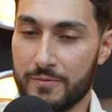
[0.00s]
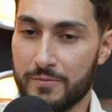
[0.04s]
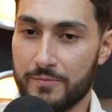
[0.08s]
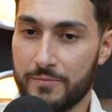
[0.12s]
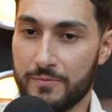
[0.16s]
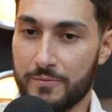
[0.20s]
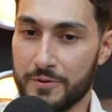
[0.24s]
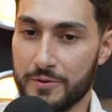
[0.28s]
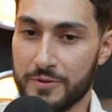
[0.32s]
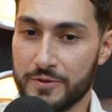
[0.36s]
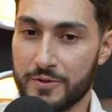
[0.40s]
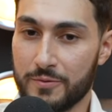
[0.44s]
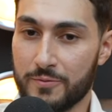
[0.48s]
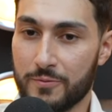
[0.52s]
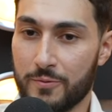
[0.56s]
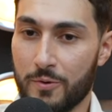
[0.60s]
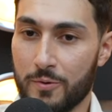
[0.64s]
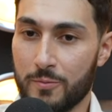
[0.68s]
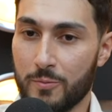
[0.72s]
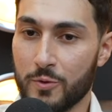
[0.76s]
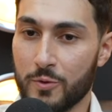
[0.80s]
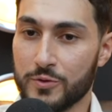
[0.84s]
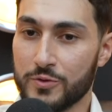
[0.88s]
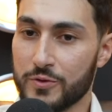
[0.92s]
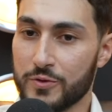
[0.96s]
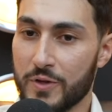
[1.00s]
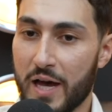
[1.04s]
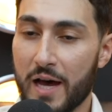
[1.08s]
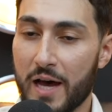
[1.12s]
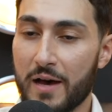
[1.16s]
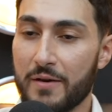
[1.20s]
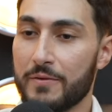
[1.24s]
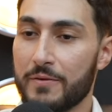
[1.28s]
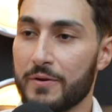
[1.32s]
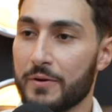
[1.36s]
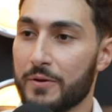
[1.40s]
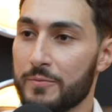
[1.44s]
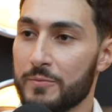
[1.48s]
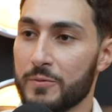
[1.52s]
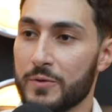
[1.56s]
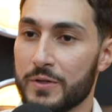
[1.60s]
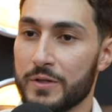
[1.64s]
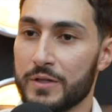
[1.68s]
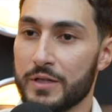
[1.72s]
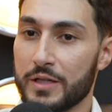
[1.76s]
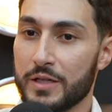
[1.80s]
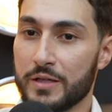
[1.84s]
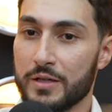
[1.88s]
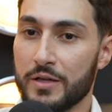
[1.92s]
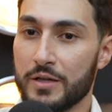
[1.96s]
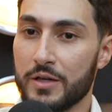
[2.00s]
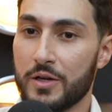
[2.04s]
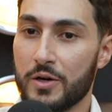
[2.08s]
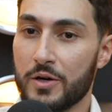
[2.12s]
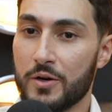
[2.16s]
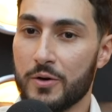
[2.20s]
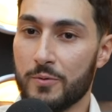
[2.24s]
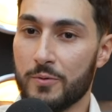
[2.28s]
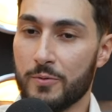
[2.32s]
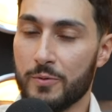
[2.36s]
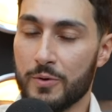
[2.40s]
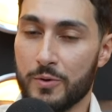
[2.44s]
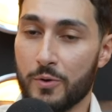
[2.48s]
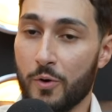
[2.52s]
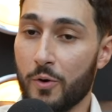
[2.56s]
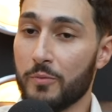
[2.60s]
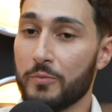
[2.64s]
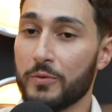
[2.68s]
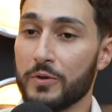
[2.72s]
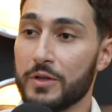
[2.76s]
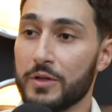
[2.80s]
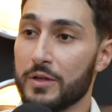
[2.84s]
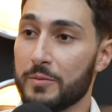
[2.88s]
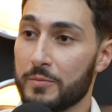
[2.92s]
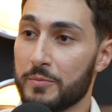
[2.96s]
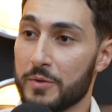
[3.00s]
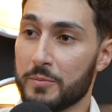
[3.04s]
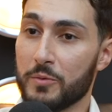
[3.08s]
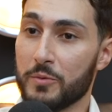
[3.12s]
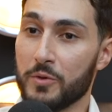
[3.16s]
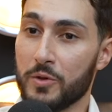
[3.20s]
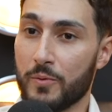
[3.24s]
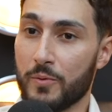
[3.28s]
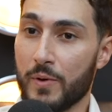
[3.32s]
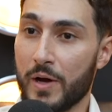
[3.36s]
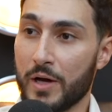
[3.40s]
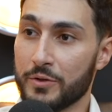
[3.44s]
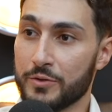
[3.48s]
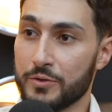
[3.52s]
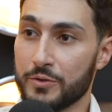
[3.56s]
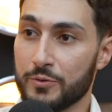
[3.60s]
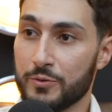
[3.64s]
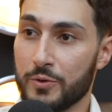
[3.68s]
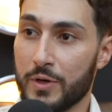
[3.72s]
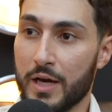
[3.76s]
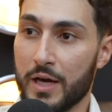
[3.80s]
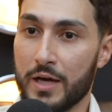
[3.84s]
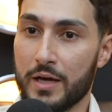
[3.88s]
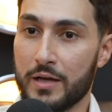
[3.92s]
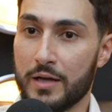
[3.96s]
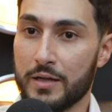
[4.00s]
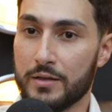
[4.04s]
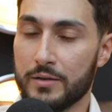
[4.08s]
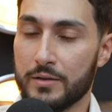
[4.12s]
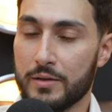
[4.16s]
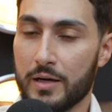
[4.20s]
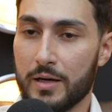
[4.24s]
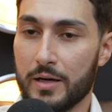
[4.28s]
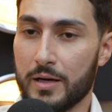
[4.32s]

first and foremost you have a community with hopefully the people around you and